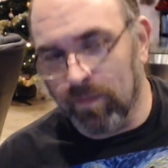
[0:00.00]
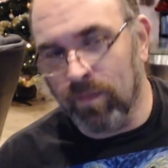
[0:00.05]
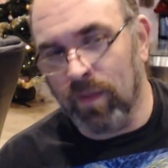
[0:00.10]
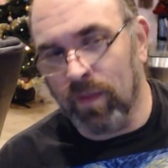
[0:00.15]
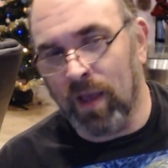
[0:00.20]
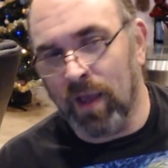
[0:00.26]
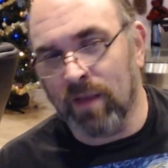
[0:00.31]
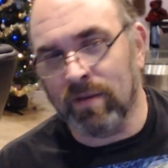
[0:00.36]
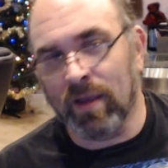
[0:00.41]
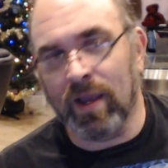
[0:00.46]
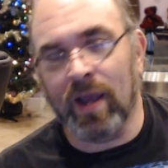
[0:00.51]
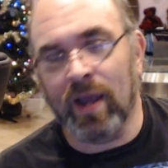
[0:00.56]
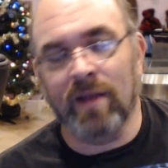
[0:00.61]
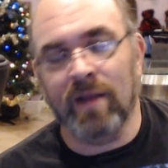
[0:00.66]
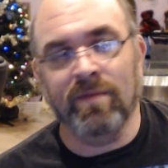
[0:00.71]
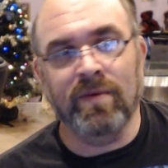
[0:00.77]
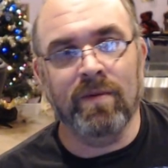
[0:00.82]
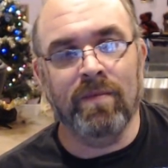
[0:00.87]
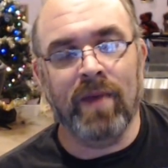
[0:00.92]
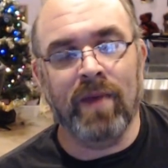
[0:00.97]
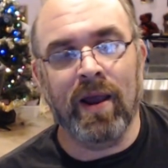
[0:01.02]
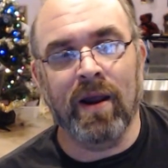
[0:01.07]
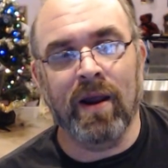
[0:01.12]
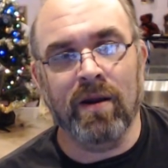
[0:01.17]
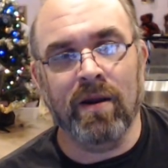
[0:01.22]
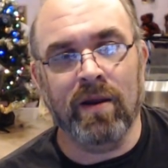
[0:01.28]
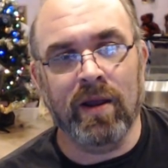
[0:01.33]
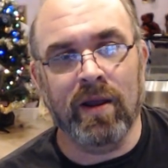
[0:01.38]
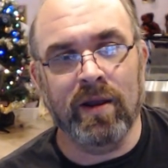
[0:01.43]
as I kind of
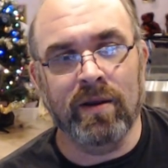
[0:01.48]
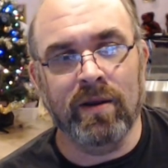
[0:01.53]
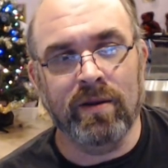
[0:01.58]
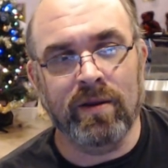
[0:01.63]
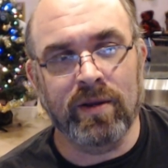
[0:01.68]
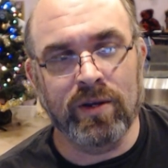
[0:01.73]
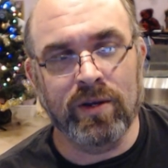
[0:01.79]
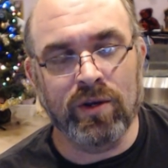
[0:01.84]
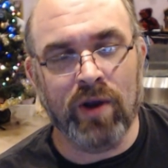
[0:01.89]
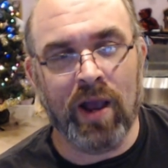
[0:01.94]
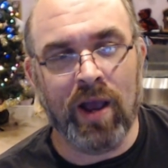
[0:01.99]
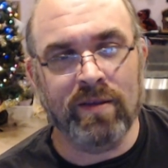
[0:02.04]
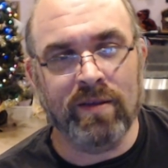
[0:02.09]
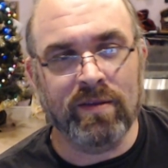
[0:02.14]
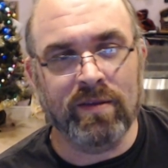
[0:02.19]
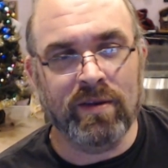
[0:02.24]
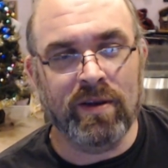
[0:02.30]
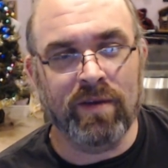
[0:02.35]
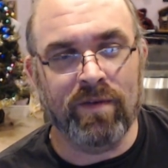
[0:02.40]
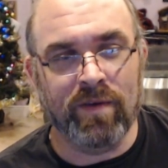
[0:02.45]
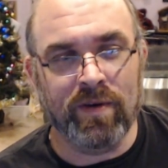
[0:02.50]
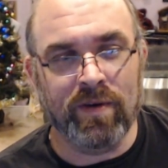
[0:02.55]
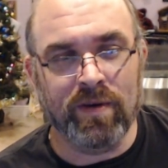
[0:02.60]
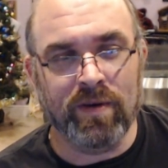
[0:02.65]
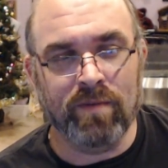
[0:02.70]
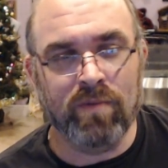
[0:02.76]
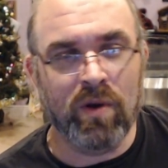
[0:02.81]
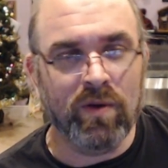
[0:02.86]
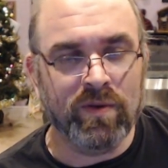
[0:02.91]
compare and contrast the
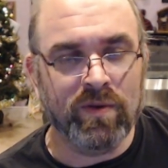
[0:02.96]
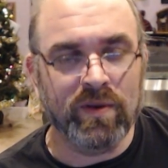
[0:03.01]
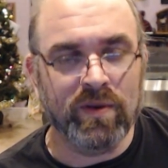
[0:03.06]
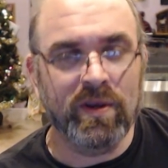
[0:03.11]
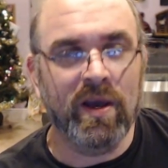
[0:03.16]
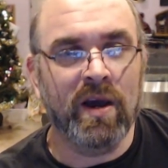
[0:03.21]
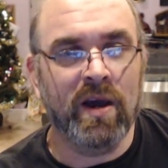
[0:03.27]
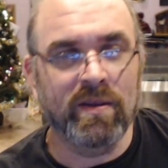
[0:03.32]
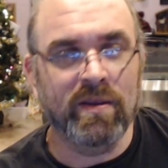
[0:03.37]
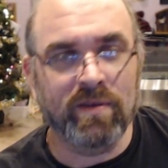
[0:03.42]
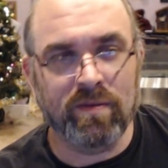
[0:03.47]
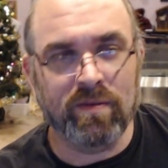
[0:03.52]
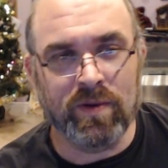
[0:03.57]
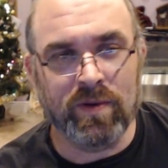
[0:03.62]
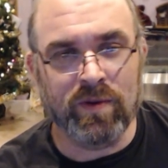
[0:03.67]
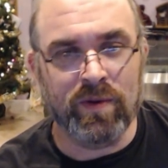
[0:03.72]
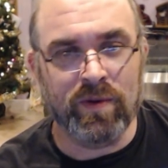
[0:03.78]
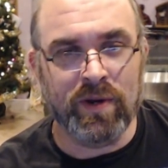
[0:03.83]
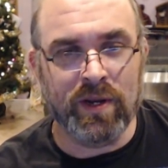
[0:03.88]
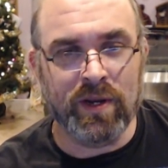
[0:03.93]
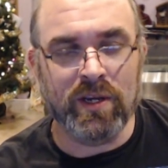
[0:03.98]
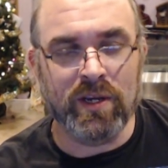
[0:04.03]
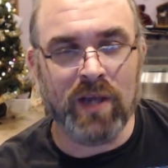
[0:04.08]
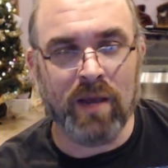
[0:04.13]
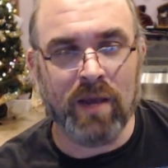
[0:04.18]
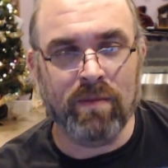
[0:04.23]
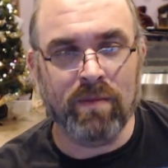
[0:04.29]
different pros and cons between each type of